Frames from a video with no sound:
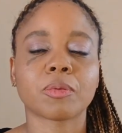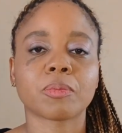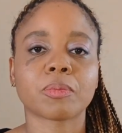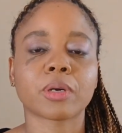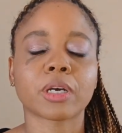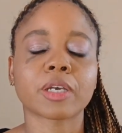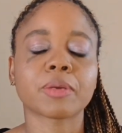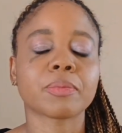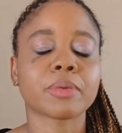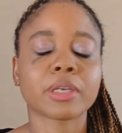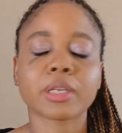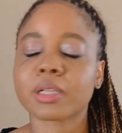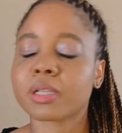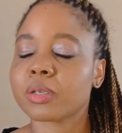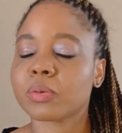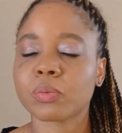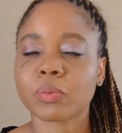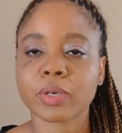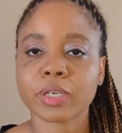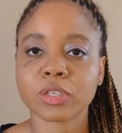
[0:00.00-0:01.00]
I immediately
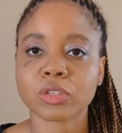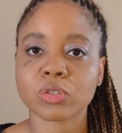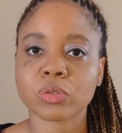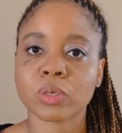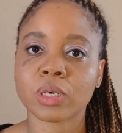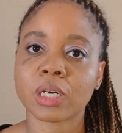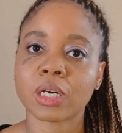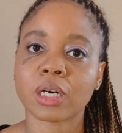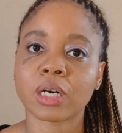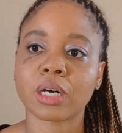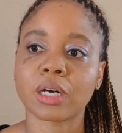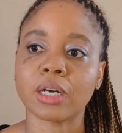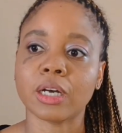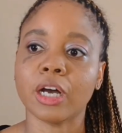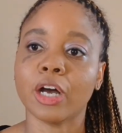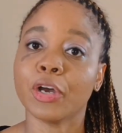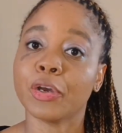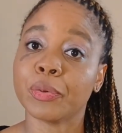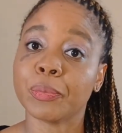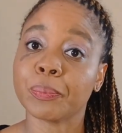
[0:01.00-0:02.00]
went to our
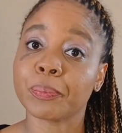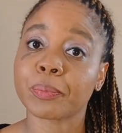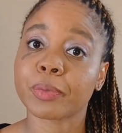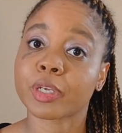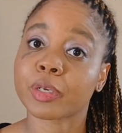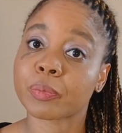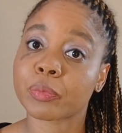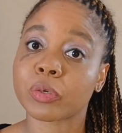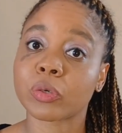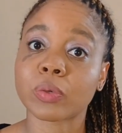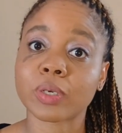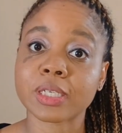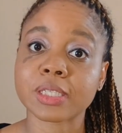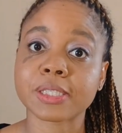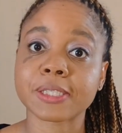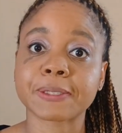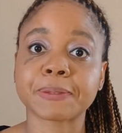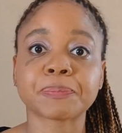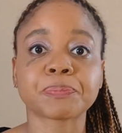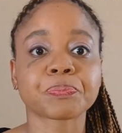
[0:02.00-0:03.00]
home in
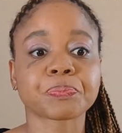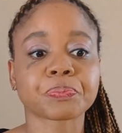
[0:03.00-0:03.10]
Mukwasi.